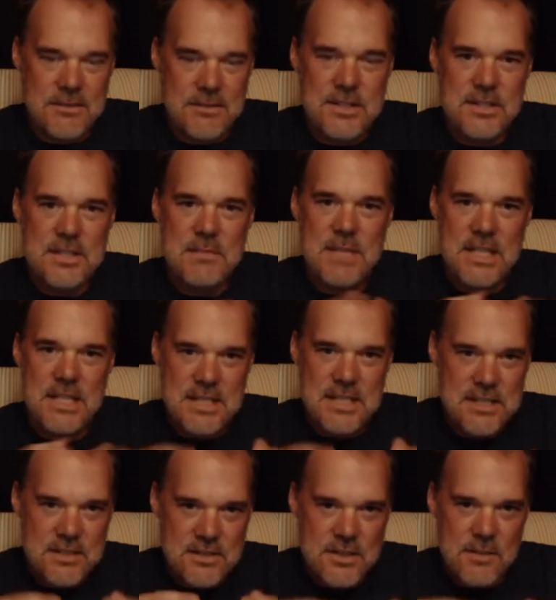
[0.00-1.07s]
just to make
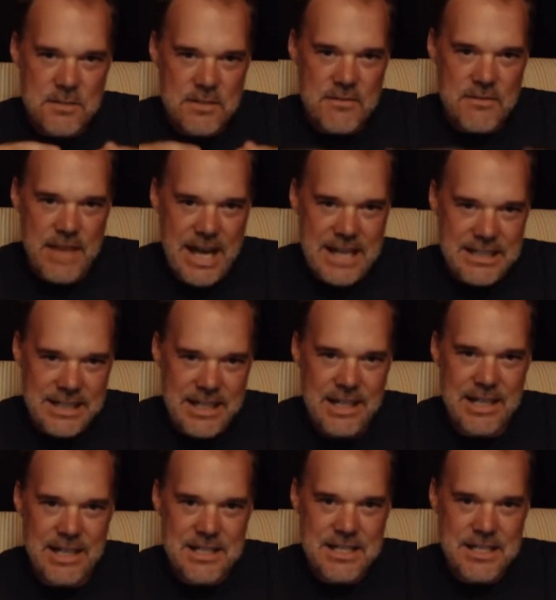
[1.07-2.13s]
sense in terms of that
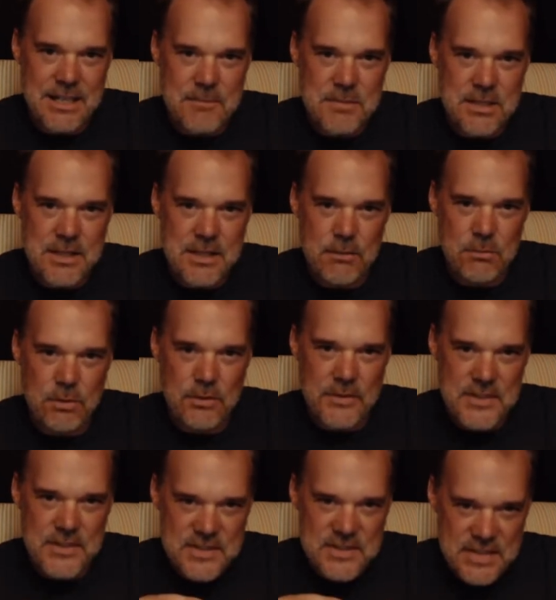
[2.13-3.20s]
concept that will,
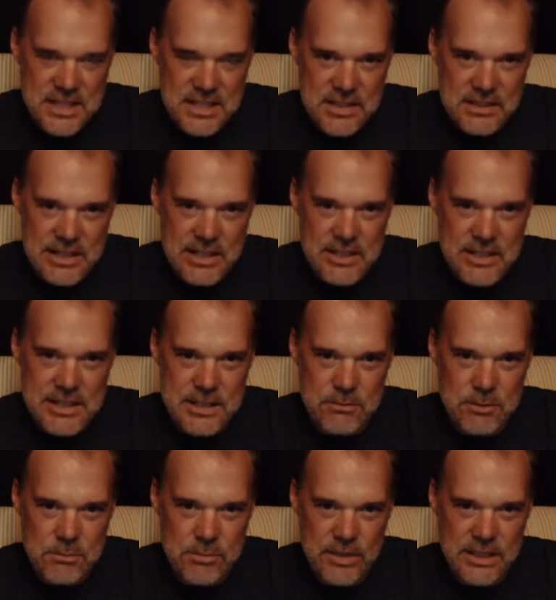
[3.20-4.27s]
the singularity that
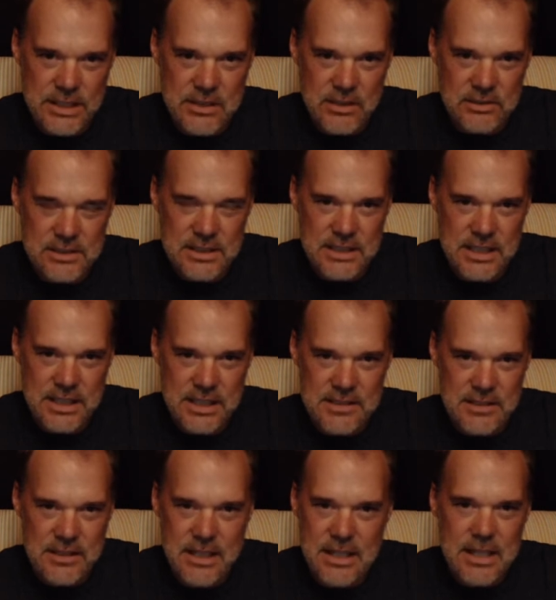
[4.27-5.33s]
will bring it all
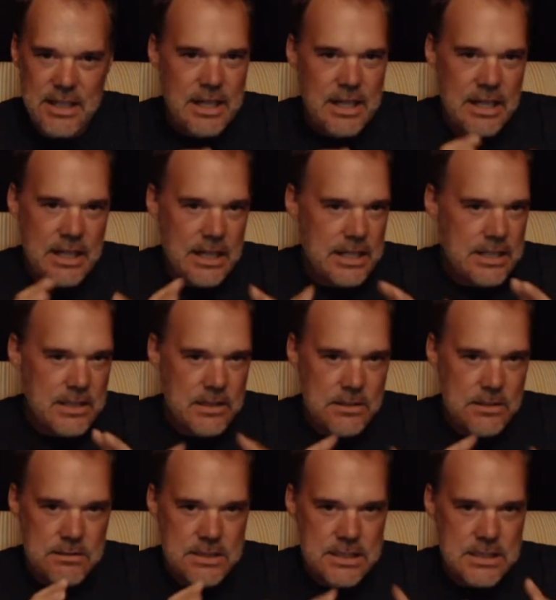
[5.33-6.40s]
together. And I
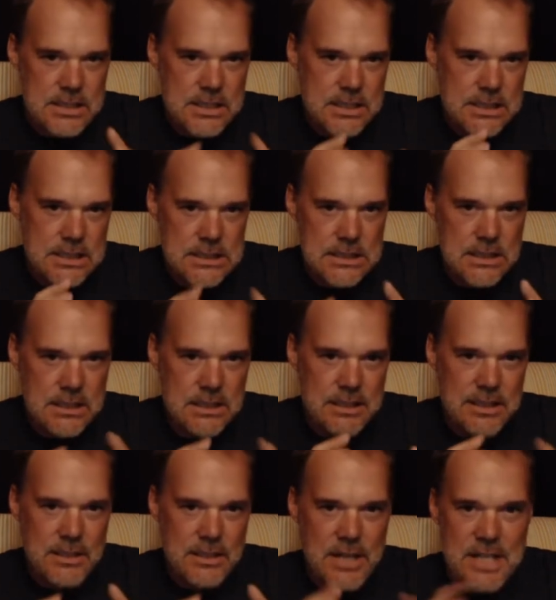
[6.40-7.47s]
know these are
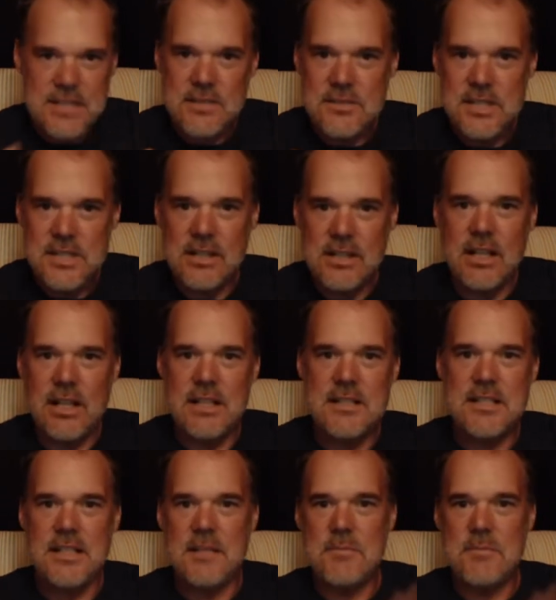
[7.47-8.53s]
you know esoteric
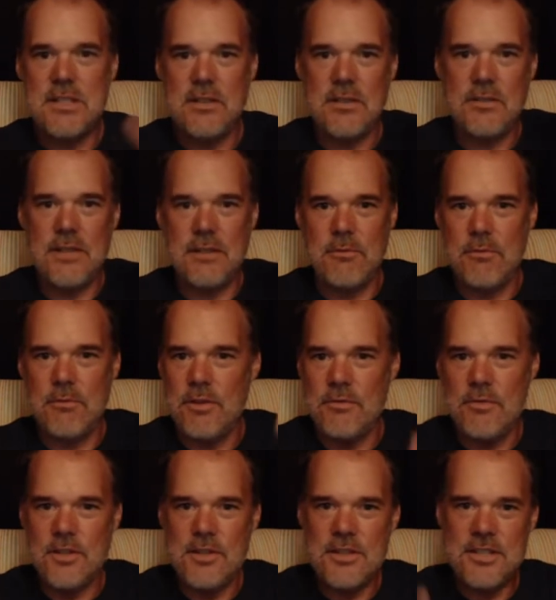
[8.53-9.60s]
concepts you know like
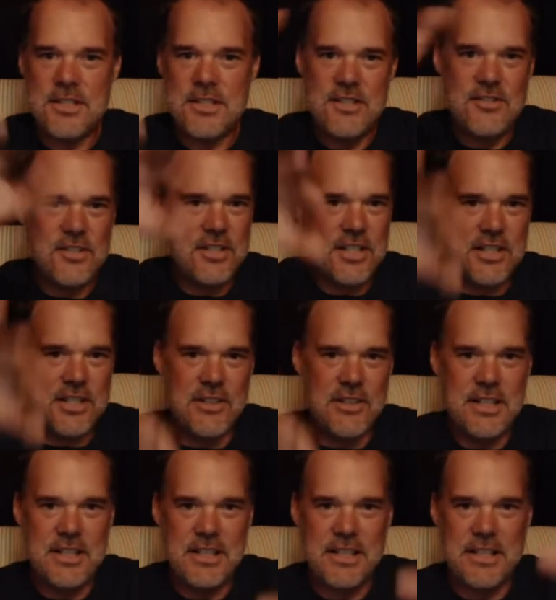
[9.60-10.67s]
reverse
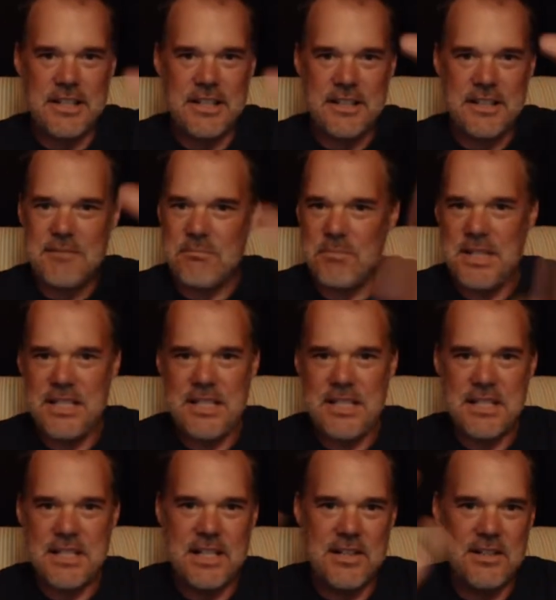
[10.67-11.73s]
engineering and
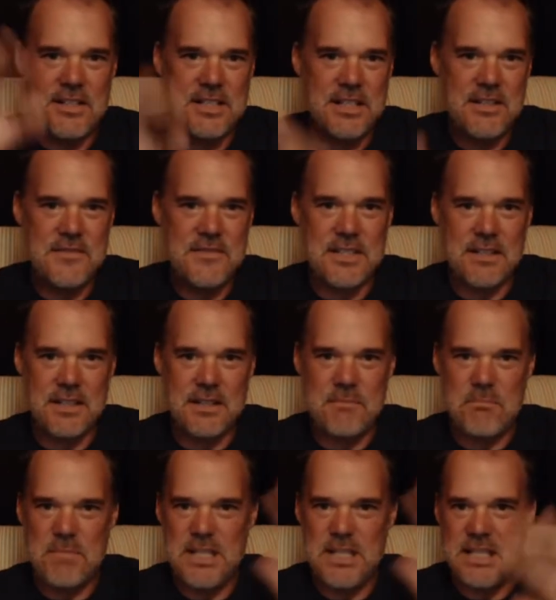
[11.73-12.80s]
competing narratives and
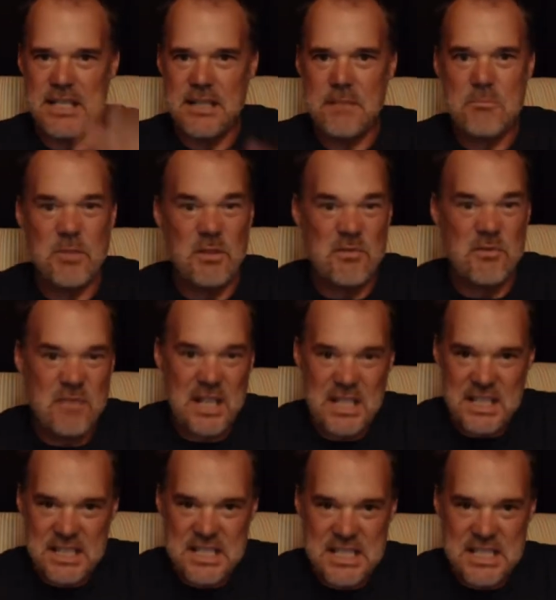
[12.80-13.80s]
competing prophetic